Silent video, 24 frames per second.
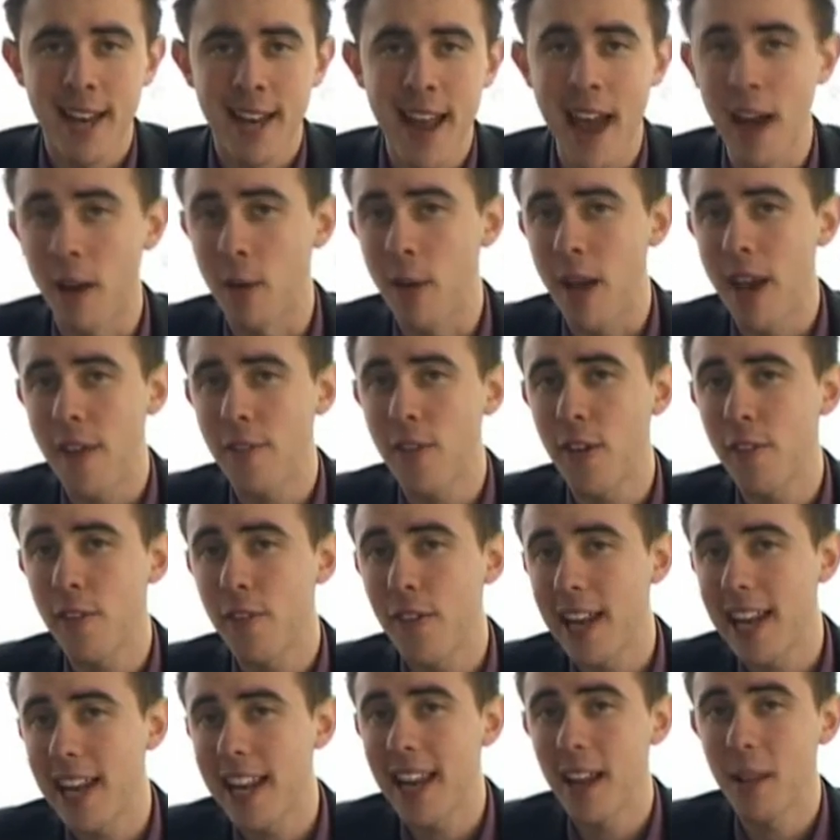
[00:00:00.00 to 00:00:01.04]
Now, if you
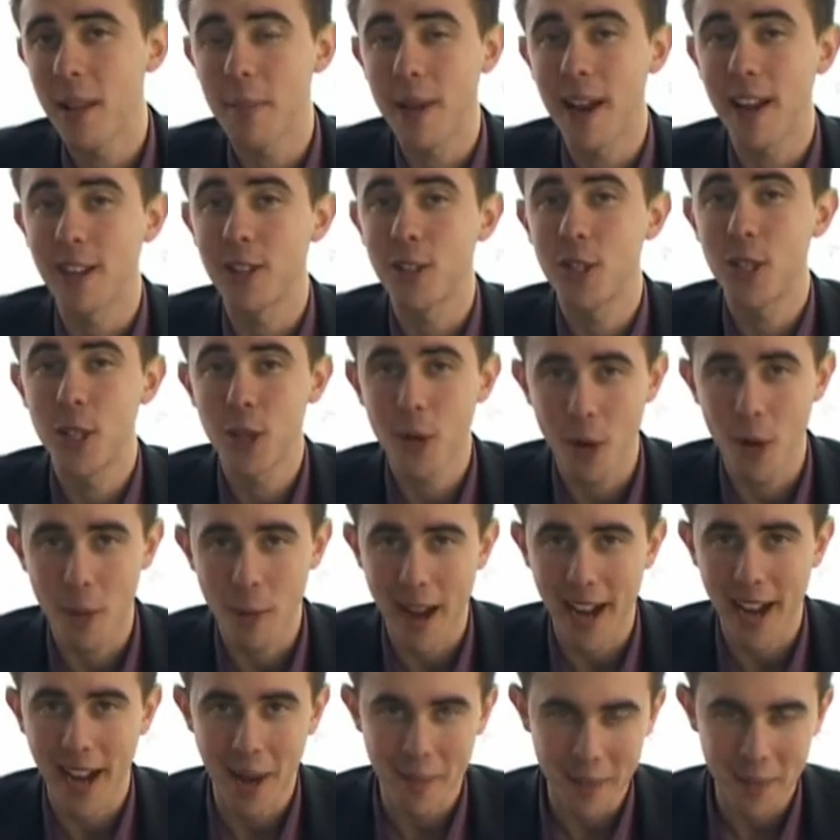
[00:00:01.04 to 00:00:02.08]
feel a little bit unsure
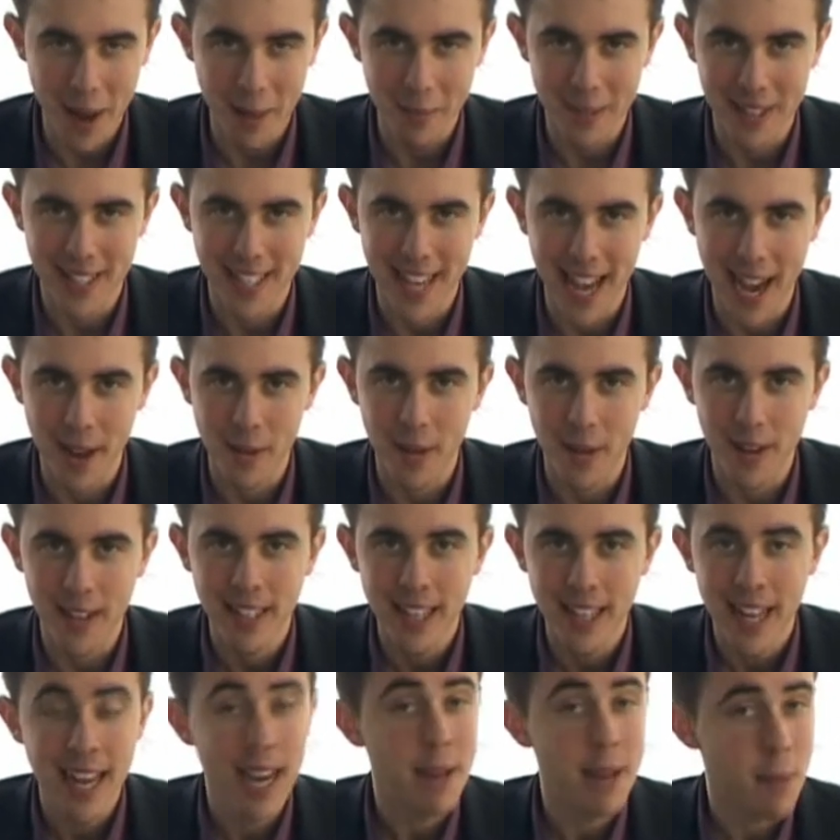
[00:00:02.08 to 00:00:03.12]
about coming up the tower,
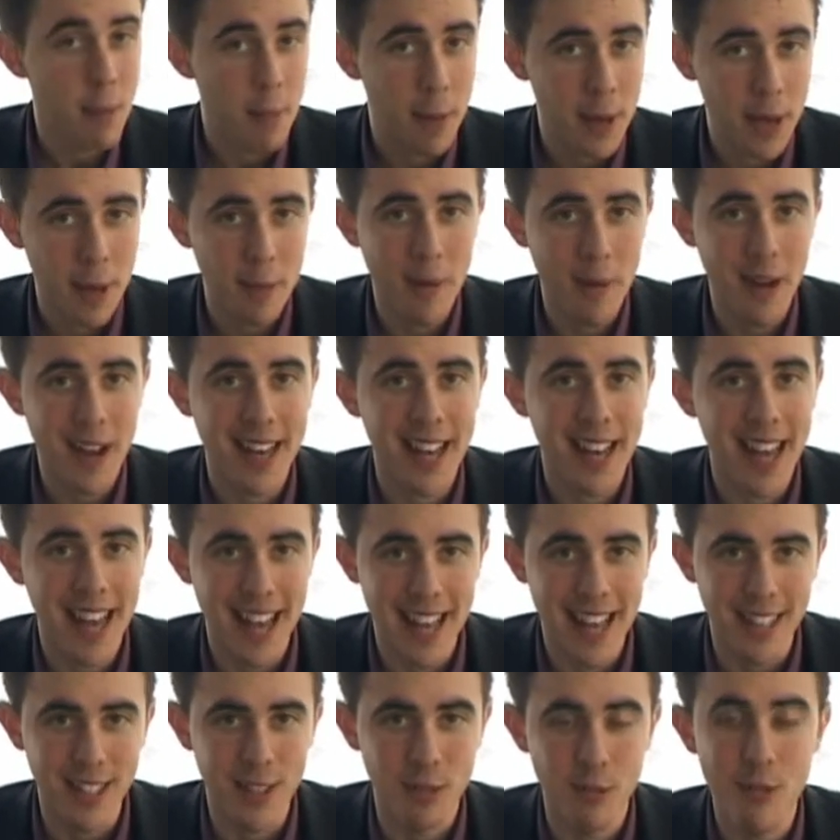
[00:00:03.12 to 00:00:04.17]
let me put your mind at
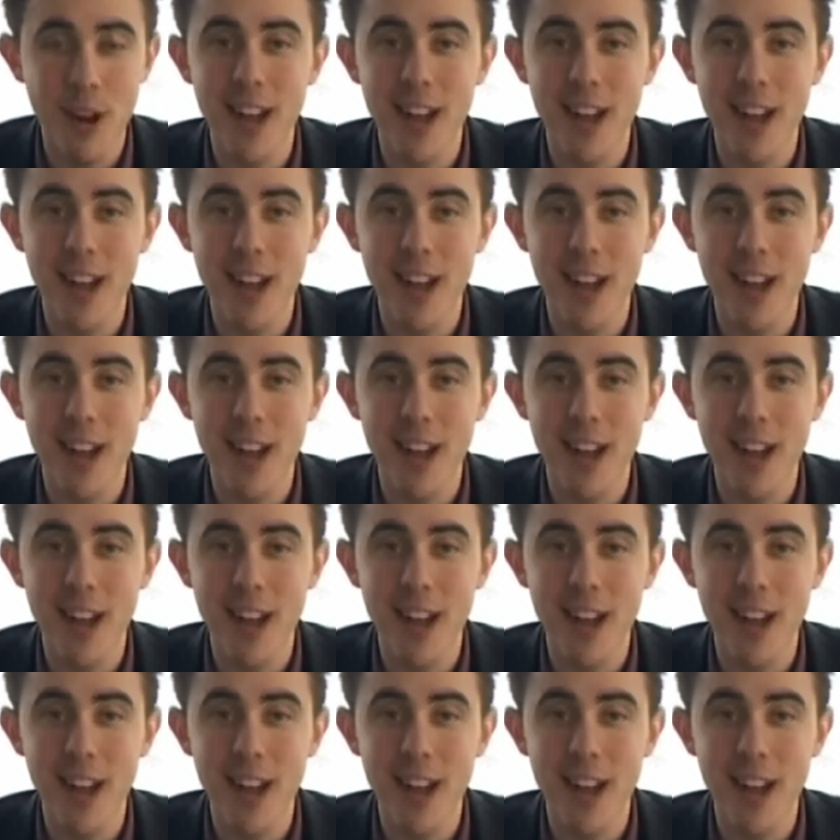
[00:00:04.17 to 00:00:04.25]
ease.